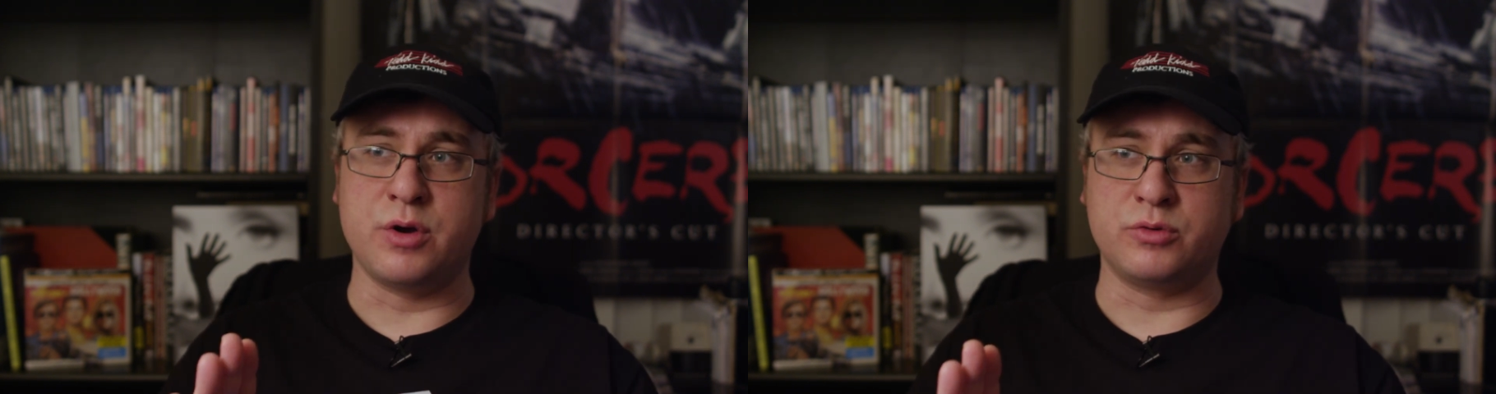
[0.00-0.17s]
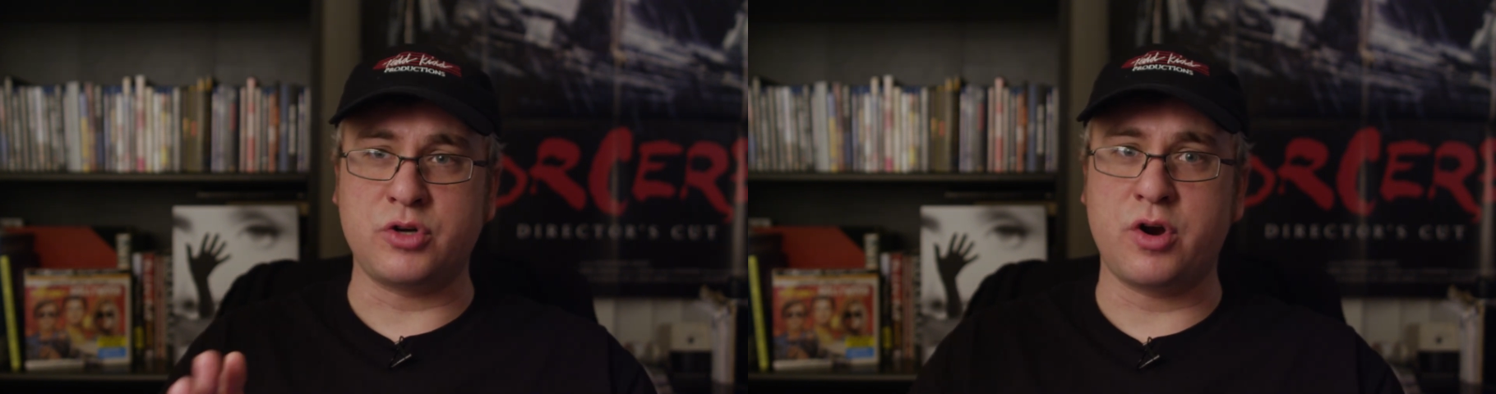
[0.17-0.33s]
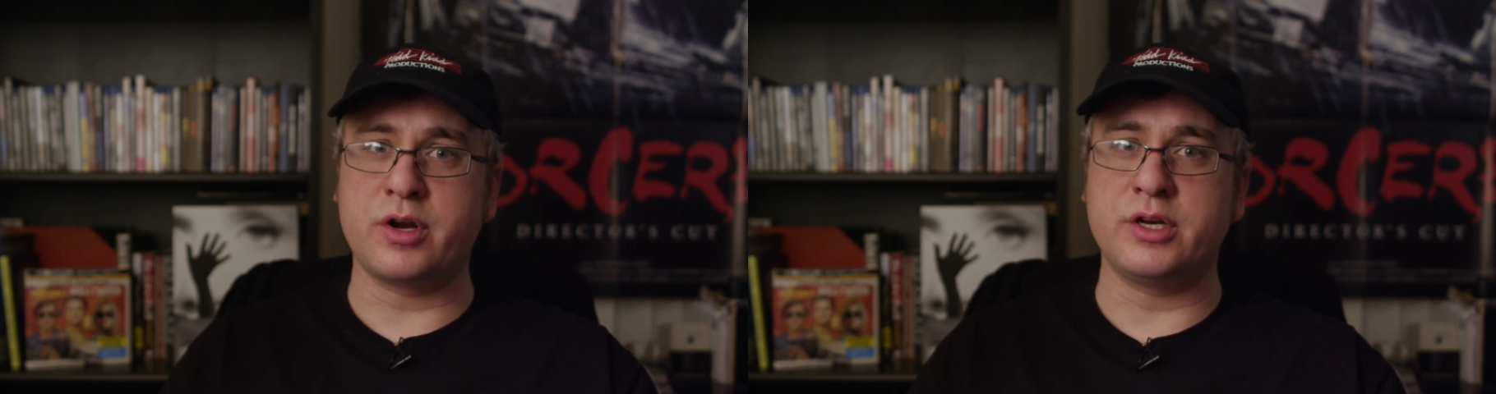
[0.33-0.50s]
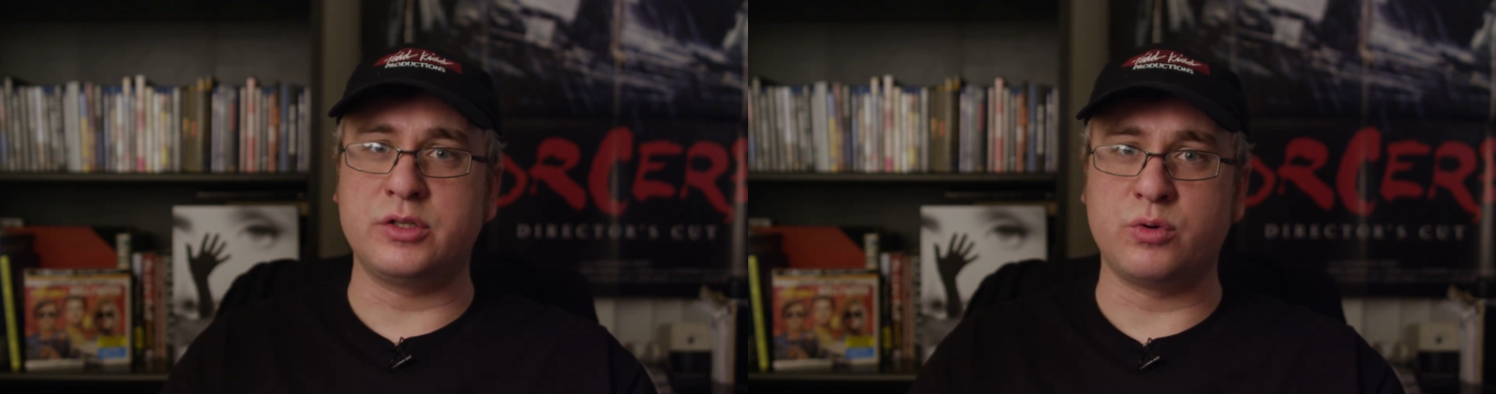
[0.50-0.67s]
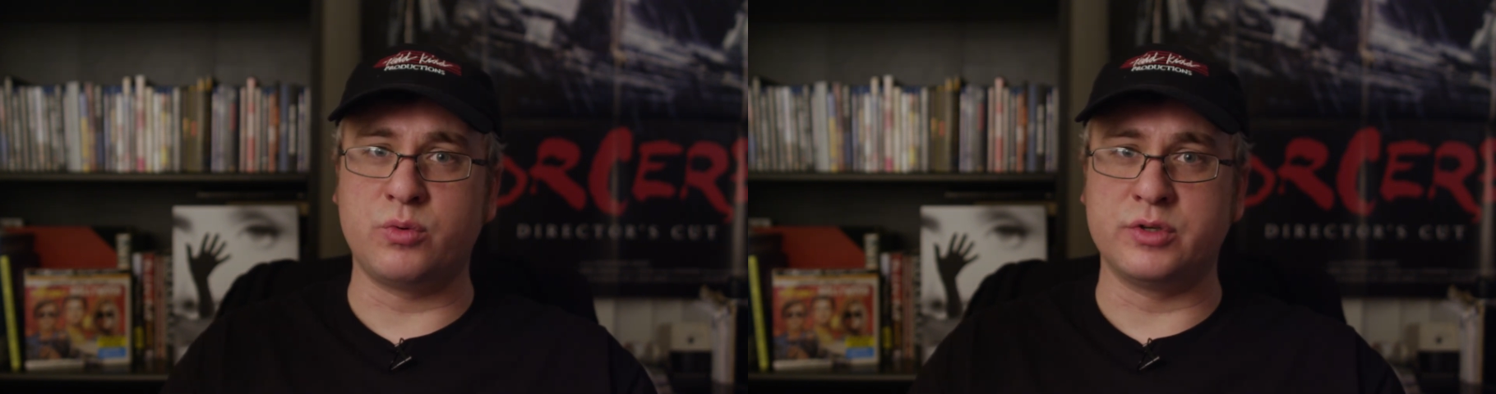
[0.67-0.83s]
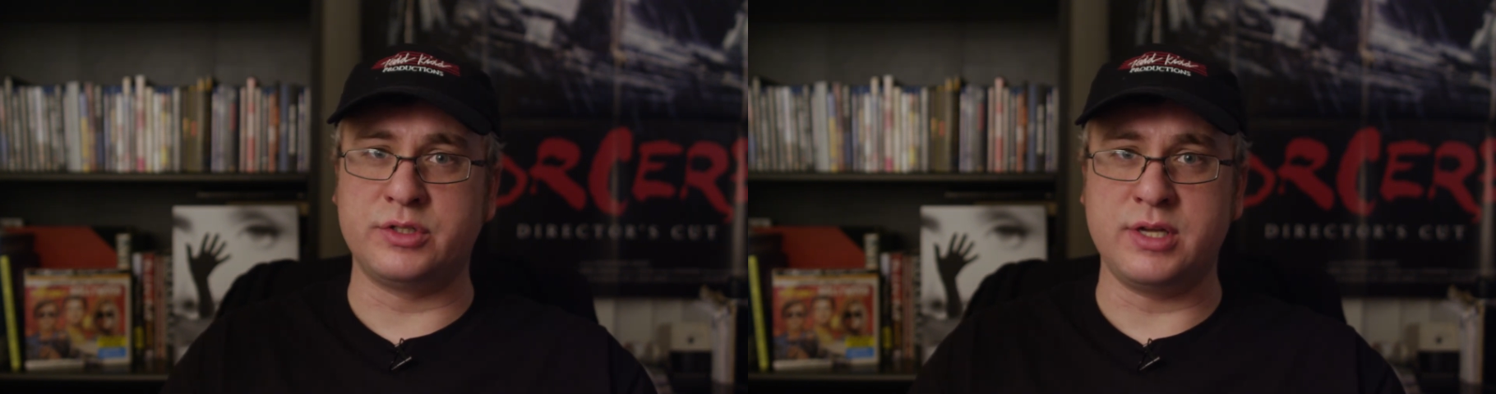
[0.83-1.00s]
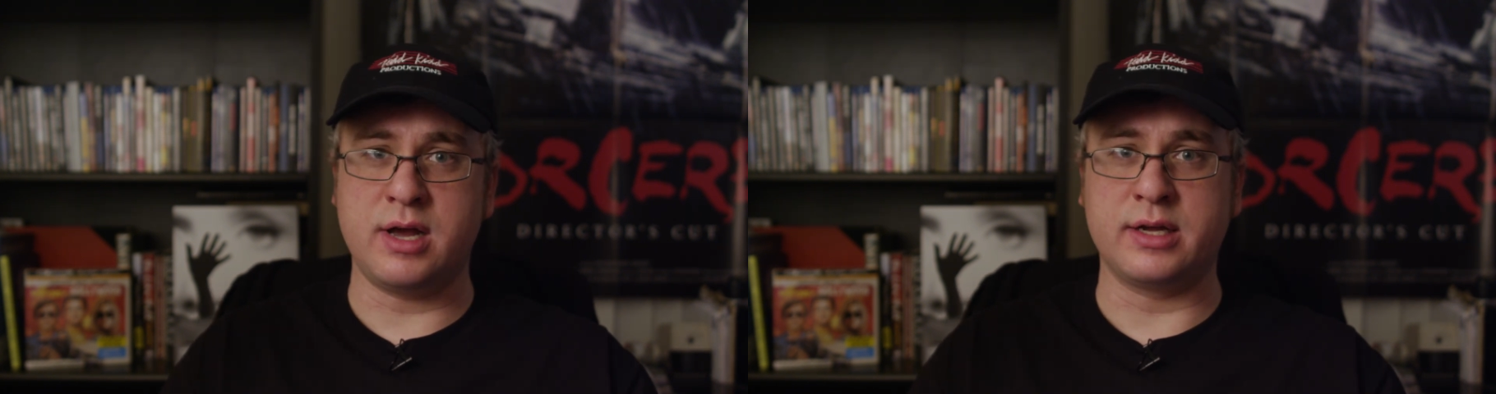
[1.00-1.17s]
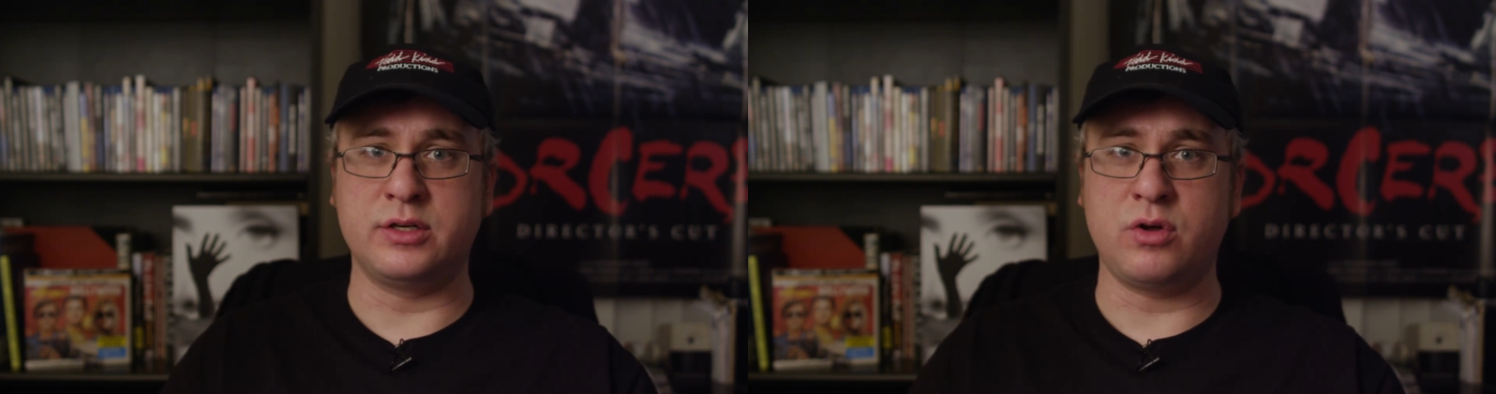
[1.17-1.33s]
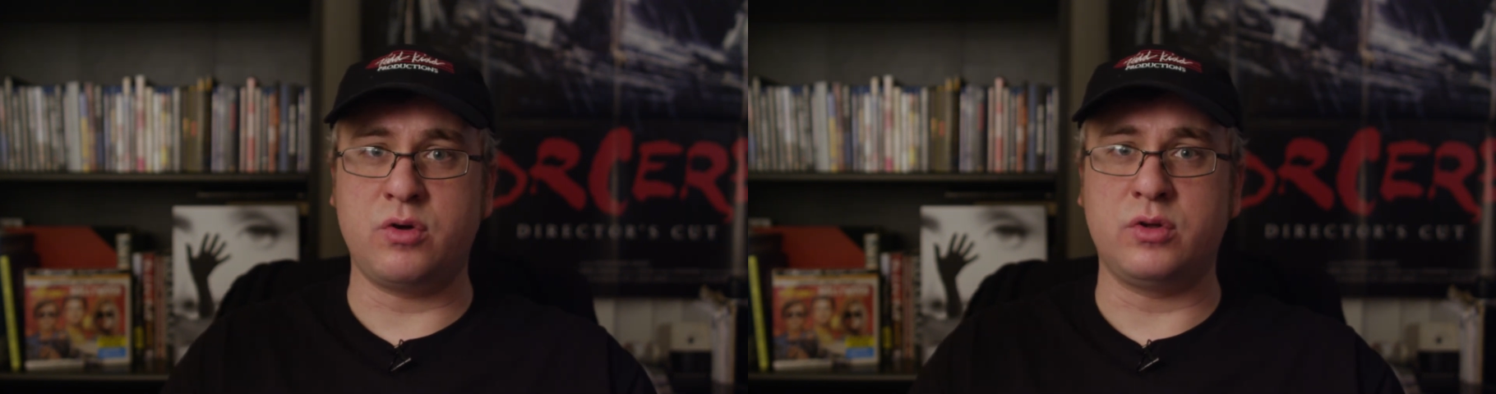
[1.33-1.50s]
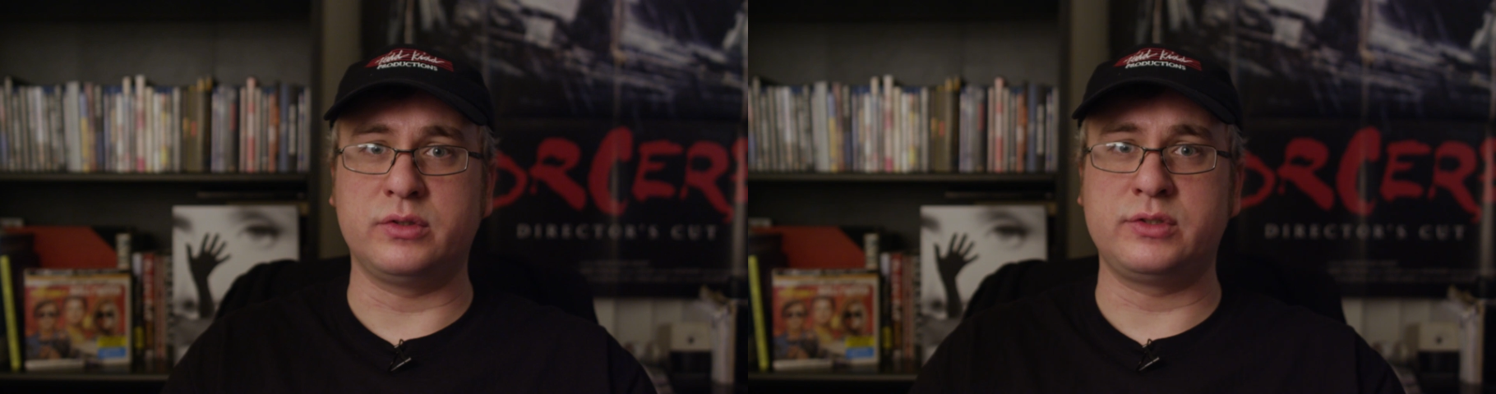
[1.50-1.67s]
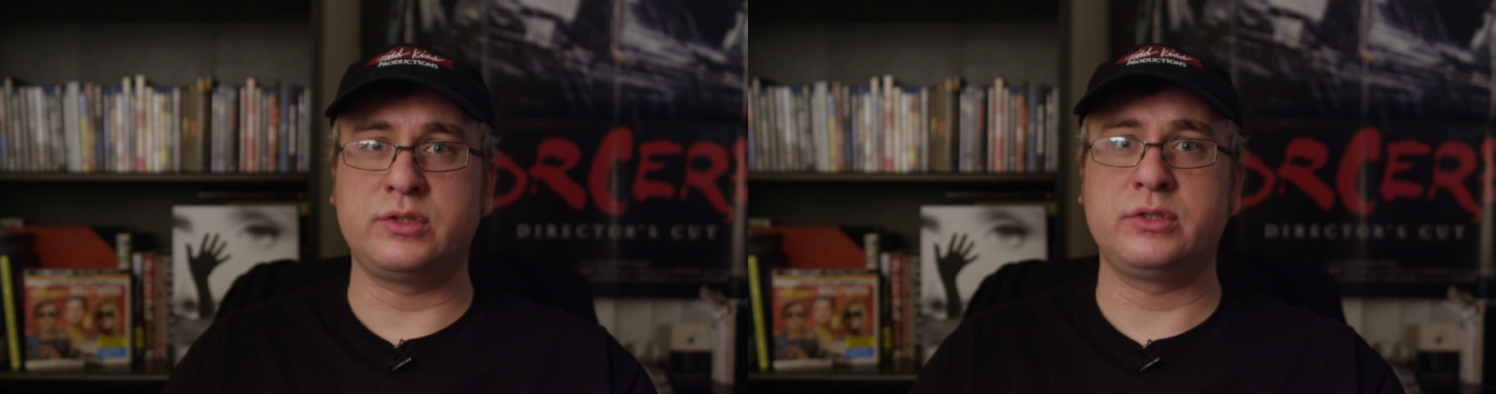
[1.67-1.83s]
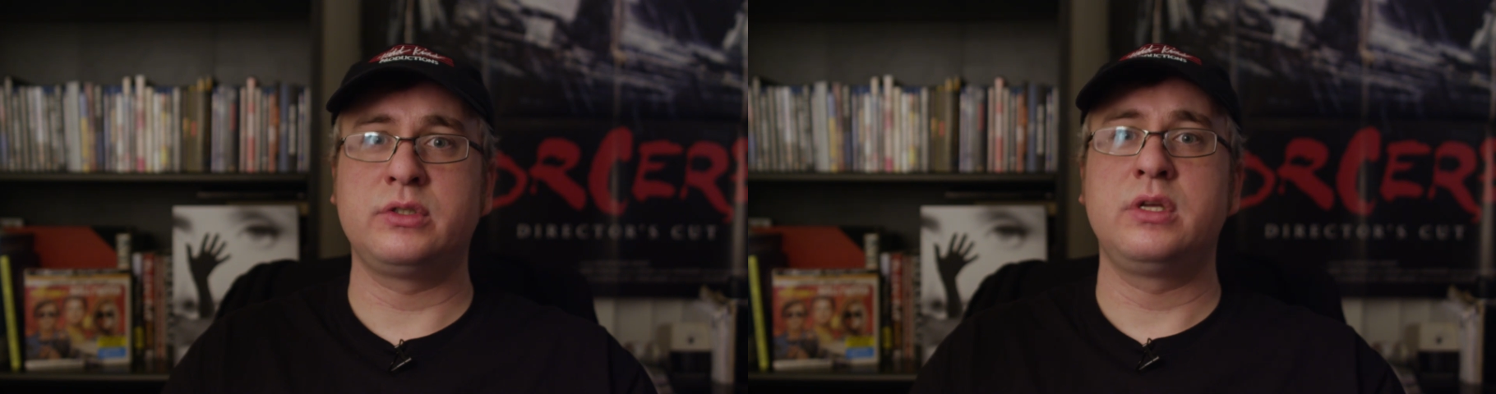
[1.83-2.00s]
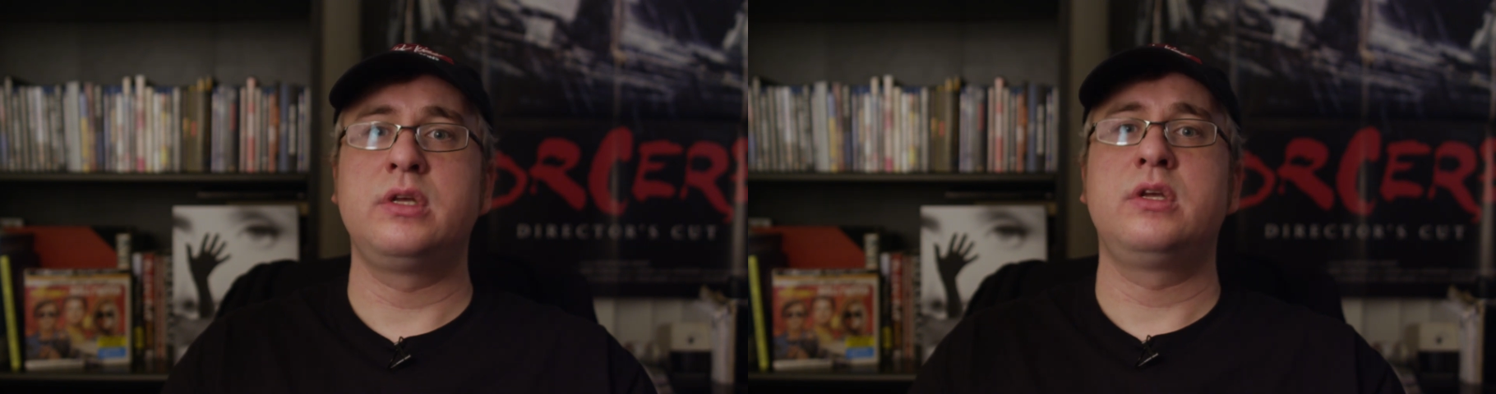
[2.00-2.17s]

targeted towards young adults,